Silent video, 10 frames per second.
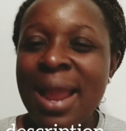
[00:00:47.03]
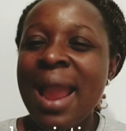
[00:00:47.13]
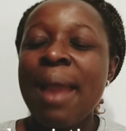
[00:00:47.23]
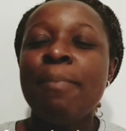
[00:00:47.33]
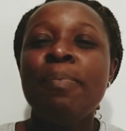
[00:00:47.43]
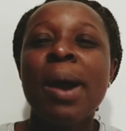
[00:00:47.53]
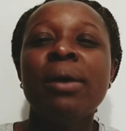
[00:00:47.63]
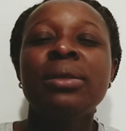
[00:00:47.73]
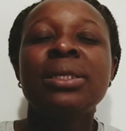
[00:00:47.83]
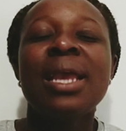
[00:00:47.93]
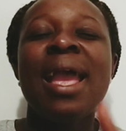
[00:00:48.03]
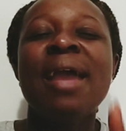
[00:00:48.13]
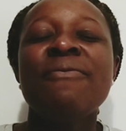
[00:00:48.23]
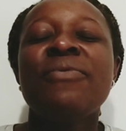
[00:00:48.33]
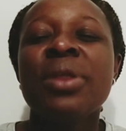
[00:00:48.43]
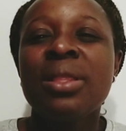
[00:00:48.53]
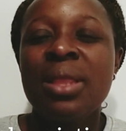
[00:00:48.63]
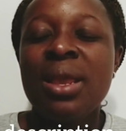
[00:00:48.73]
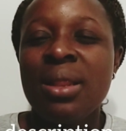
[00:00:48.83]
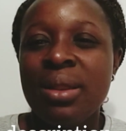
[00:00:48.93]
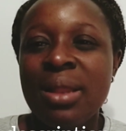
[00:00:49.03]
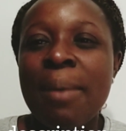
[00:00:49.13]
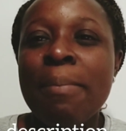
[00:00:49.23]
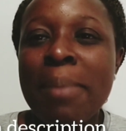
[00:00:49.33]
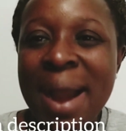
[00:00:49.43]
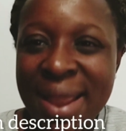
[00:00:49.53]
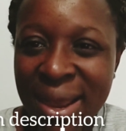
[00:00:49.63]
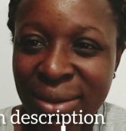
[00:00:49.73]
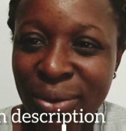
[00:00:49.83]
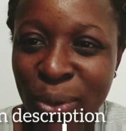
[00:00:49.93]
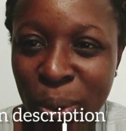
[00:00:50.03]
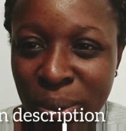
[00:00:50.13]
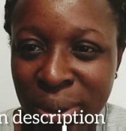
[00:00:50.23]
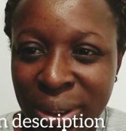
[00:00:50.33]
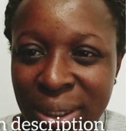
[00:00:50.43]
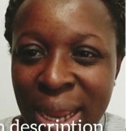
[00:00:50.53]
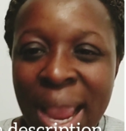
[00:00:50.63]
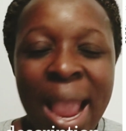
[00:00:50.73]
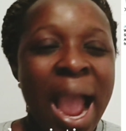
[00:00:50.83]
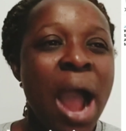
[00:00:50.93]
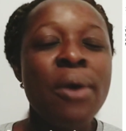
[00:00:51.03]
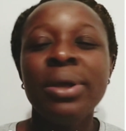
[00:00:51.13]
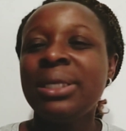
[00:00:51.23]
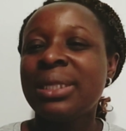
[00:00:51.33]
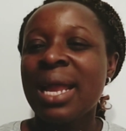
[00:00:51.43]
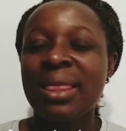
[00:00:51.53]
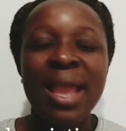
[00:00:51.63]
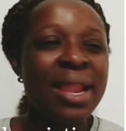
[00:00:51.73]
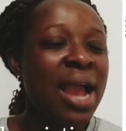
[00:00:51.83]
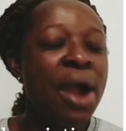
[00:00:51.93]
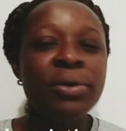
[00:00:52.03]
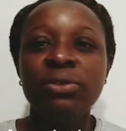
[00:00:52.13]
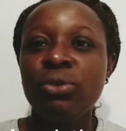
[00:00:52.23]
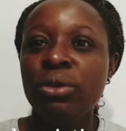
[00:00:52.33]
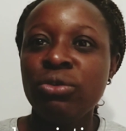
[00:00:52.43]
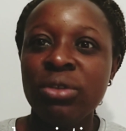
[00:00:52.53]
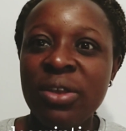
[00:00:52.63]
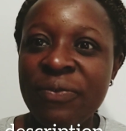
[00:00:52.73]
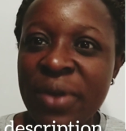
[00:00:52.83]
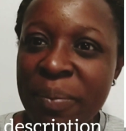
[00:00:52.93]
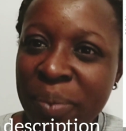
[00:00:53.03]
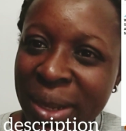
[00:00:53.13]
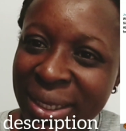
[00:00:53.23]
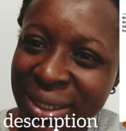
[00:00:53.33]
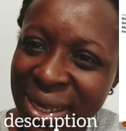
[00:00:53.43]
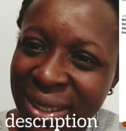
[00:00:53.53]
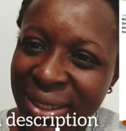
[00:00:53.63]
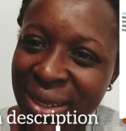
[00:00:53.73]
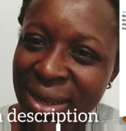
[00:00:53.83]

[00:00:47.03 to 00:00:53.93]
about everything that Maya does. How he started, how he's going to different places.